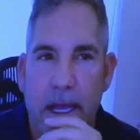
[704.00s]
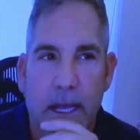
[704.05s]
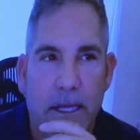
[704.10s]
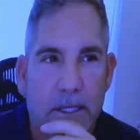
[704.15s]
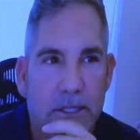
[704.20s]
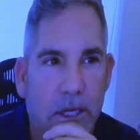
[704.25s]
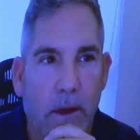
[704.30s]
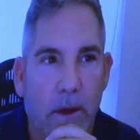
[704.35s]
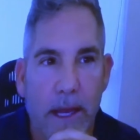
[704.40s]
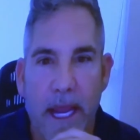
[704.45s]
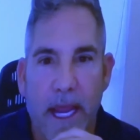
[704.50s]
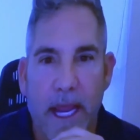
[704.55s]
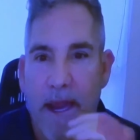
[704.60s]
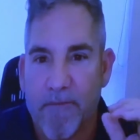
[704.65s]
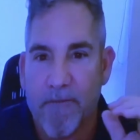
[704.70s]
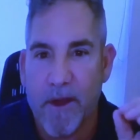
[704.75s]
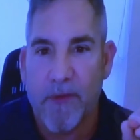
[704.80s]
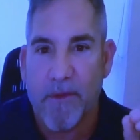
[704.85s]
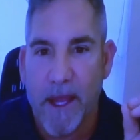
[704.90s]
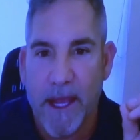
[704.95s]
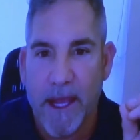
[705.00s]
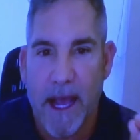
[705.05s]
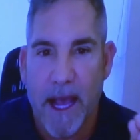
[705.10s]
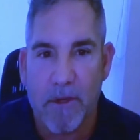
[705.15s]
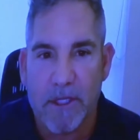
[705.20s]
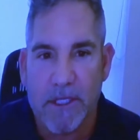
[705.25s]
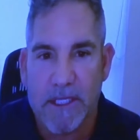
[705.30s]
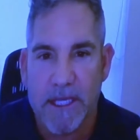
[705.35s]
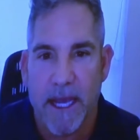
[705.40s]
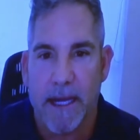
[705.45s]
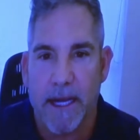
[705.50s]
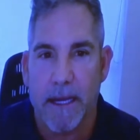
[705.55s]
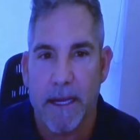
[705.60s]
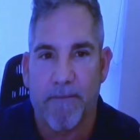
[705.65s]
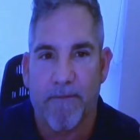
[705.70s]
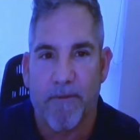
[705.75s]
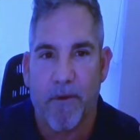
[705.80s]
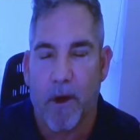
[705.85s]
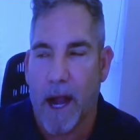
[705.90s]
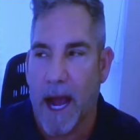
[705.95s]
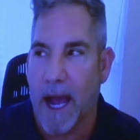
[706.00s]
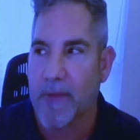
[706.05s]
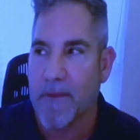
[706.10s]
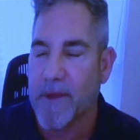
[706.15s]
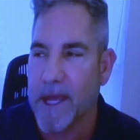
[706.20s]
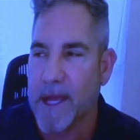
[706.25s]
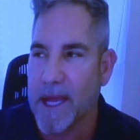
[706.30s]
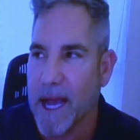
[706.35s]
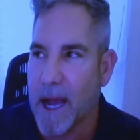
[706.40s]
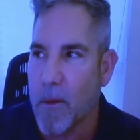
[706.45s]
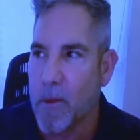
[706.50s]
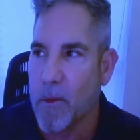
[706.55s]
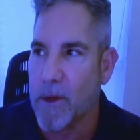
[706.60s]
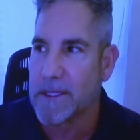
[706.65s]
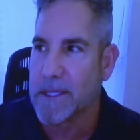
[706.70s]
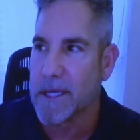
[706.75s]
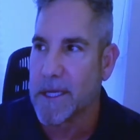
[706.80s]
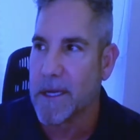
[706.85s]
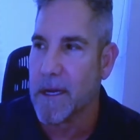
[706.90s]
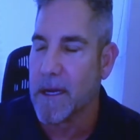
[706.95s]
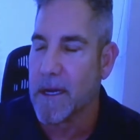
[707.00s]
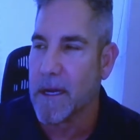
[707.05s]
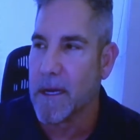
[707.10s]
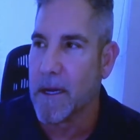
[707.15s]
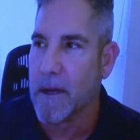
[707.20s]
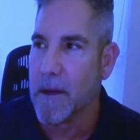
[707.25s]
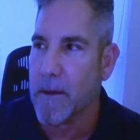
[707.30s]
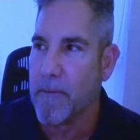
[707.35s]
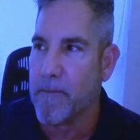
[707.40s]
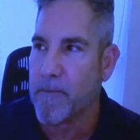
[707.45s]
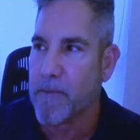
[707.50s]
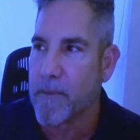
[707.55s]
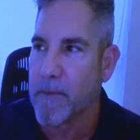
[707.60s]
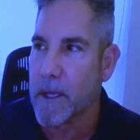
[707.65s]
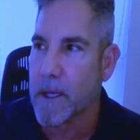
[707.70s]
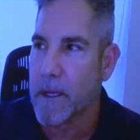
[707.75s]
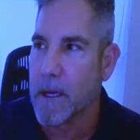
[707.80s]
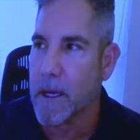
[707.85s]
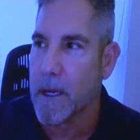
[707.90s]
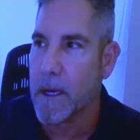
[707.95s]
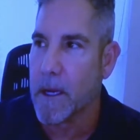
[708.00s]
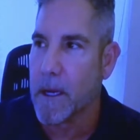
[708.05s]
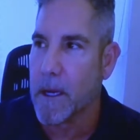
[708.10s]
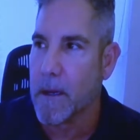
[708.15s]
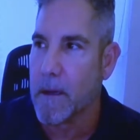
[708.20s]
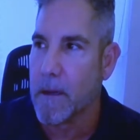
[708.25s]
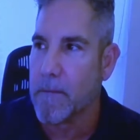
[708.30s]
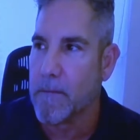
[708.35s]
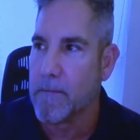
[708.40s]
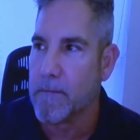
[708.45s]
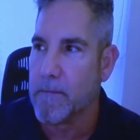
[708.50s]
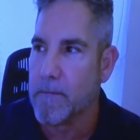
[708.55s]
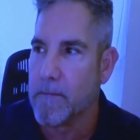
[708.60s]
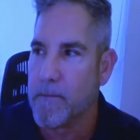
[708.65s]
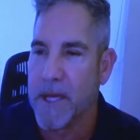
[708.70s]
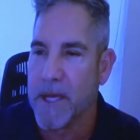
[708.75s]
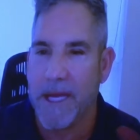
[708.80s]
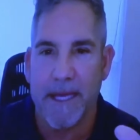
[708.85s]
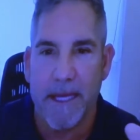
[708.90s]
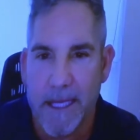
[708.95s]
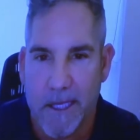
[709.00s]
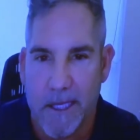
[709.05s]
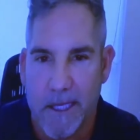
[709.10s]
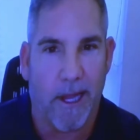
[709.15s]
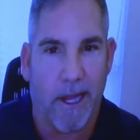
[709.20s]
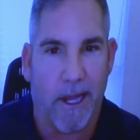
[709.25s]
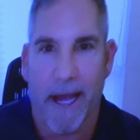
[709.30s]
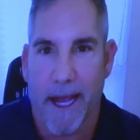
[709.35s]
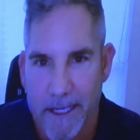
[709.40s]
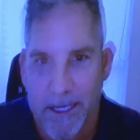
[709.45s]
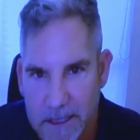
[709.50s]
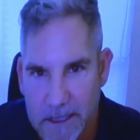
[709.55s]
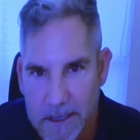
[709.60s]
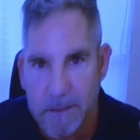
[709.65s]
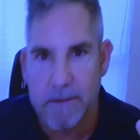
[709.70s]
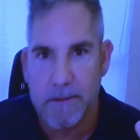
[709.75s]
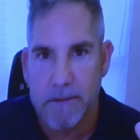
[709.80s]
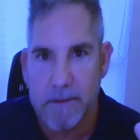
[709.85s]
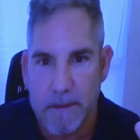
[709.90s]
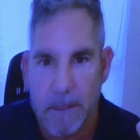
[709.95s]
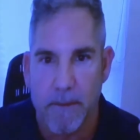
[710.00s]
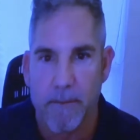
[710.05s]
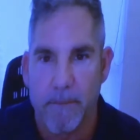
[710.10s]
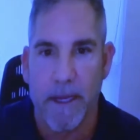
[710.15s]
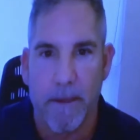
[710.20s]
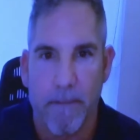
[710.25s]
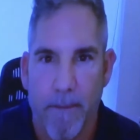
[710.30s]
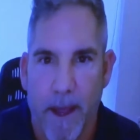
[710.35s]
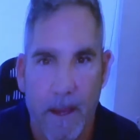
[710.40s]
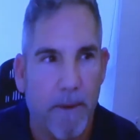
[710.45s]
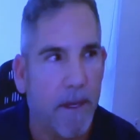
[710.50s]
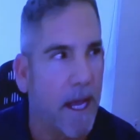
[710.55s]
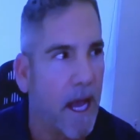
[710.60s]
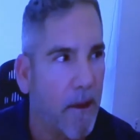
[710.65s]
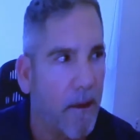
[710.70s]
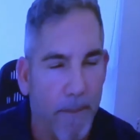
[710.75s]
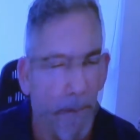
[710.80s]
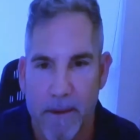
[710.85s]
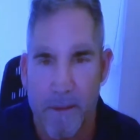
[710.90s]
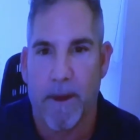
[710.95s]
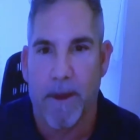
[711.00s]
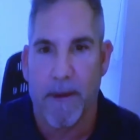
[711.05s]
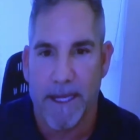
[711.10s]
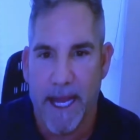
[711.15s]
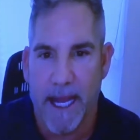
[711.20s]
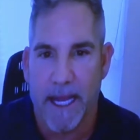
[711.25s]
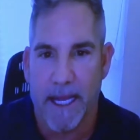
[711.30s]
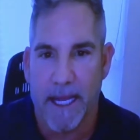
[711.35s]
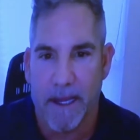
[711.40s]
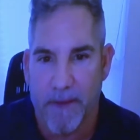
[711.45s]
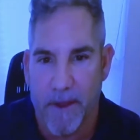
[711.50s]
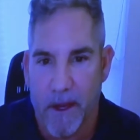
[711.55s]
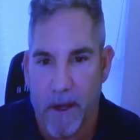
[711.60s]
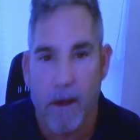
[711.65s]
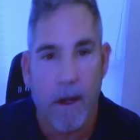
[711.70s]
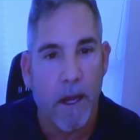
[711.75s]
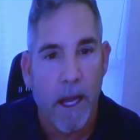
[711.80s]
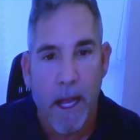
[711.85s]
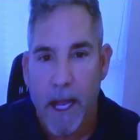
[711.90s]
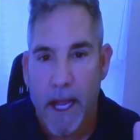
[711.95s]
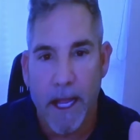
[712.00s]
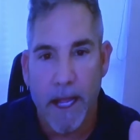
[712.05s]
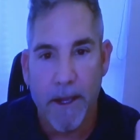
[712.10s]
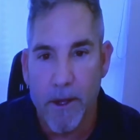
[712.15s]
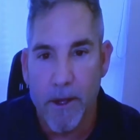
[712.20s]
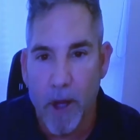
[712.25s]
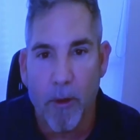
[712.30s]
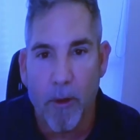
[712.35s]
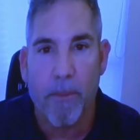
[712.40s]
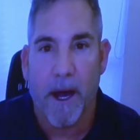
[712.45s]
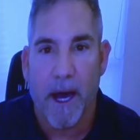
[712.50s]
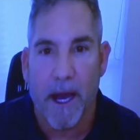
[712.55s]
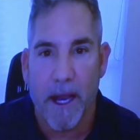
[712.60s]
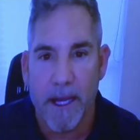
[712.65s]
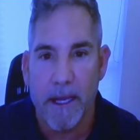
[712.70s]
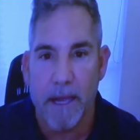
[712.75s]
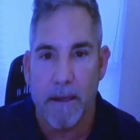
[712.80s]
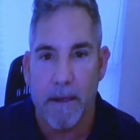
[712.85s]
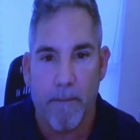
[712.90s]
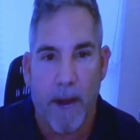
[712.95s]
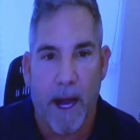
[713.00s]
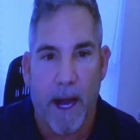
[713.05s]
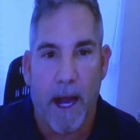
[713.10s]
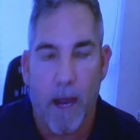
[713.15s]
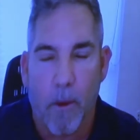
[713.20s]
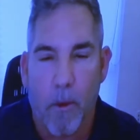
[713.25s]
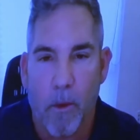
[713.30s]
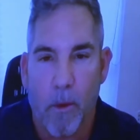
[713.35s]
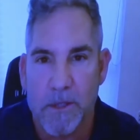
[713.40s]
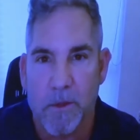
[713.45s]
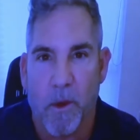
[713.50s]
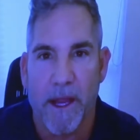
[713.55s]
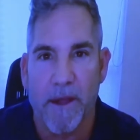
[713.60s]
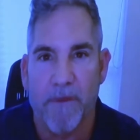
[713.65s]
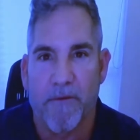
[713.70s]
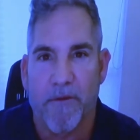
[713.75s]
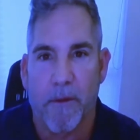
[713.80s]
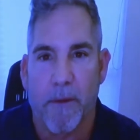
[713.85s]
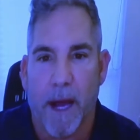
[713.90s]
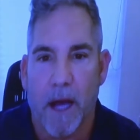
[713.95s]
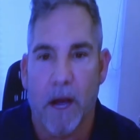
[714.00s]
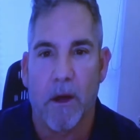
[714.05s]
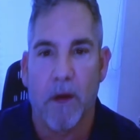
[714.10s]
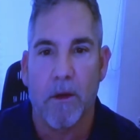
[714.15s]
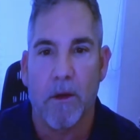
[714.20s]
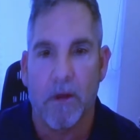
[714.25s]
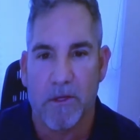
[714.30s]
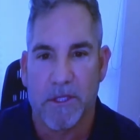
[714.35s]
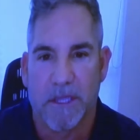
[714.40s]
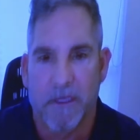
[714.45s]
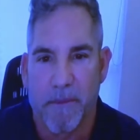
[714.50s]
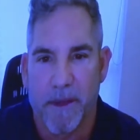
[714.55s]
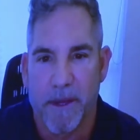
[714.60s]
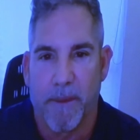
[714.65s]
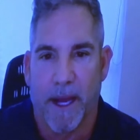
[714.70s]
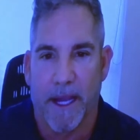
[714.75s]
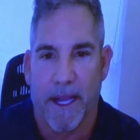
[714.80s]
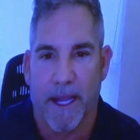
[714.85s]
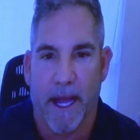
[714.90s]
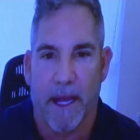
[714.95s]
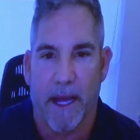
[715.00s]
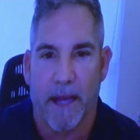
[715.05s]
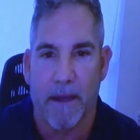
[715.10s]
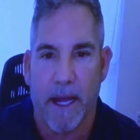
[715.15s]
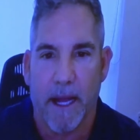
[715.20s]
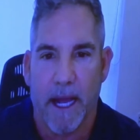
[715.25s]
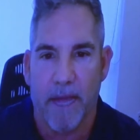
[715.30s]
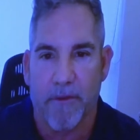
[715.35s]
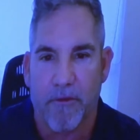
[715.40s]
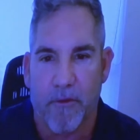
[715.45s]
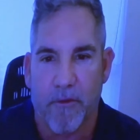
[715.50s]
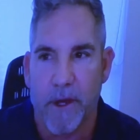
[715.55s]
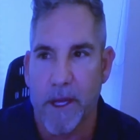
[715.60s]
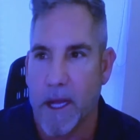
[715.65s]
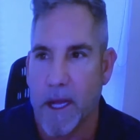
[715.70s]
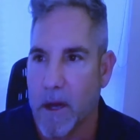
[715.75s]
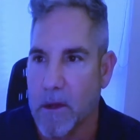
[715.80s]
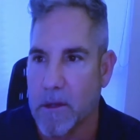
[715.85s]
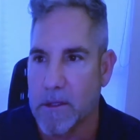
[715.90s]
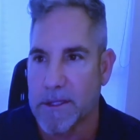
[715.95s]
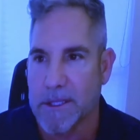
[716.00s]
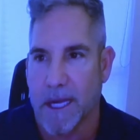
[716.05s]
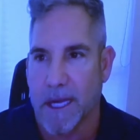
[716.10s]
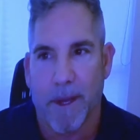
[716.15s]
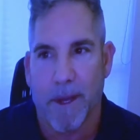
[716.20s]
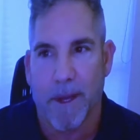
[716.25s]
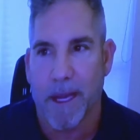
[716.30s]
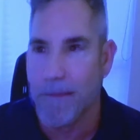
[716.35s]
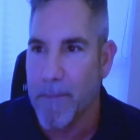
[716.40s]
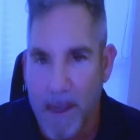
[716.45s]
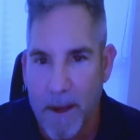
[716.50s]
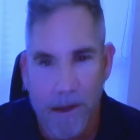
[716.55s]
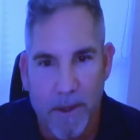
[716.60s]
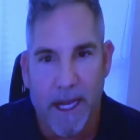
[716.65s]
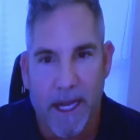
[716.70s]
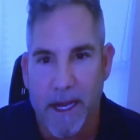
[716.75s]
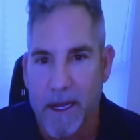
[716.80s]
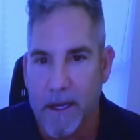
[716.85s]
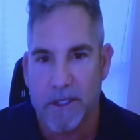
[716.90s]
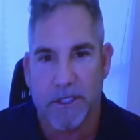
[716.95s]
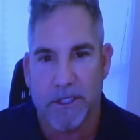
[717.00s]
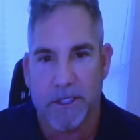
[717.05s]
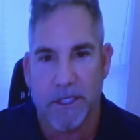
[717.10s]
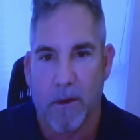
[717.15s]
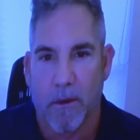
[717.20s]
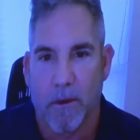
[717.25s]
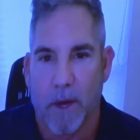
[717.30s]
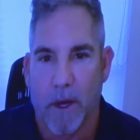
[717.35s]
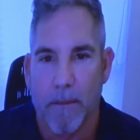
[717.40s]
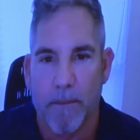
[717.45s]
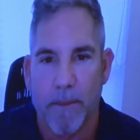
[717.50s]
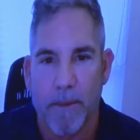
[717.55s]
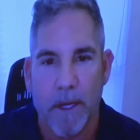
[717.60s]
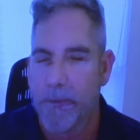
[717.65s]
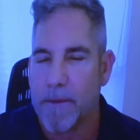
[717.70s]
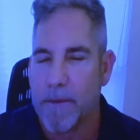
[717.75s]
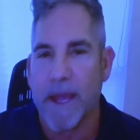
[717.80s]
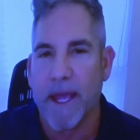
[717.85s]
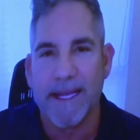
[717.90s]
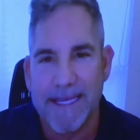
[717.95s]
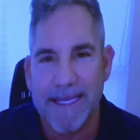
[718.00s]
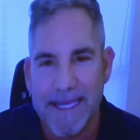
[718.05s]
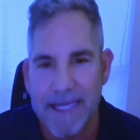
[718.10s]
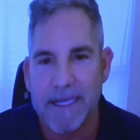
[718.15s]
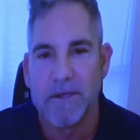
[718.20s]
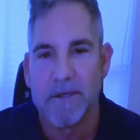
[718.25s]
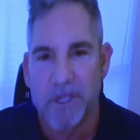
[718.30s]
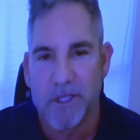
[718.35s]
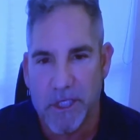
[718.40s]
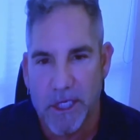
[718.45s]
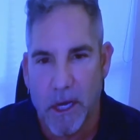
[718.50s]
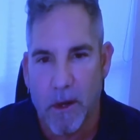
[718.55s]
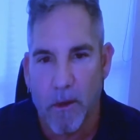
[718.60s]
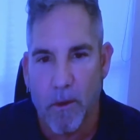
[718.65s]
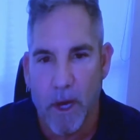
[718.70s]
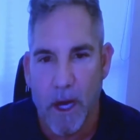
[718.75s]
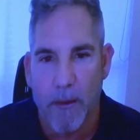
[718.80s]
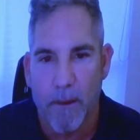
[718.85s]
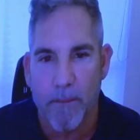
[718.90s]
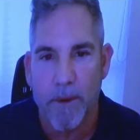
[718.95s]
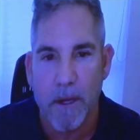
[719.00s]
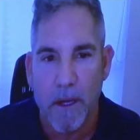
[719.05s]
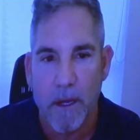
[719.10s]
So everything I was signing up for, I think I went to PE class to maybe I'll meet my daddy there. And I was waiting for my uncles to be my dad. I had 3 uncles and I'm like, maybe they're going to show up. They didn't show up.